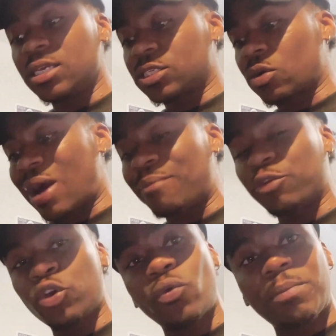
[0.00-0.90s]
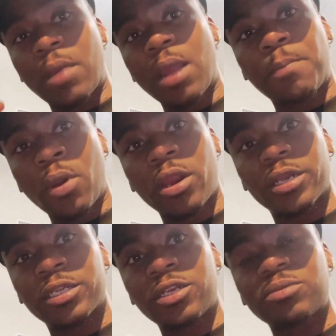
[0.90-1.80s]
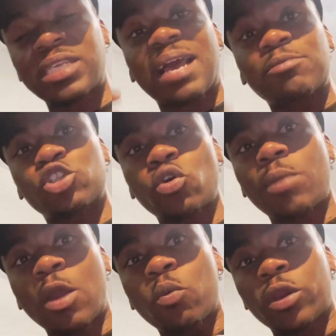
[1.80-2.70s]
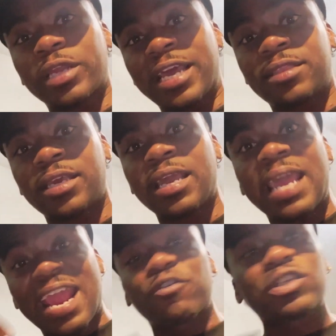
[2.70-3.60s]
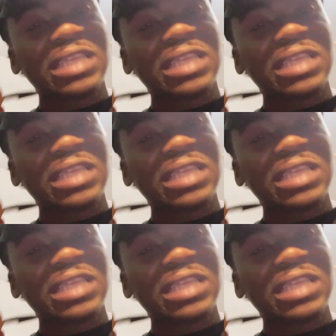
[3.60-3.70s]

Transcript: So I'm doing my part. You know what I'm saying? I'm showing my work ethic every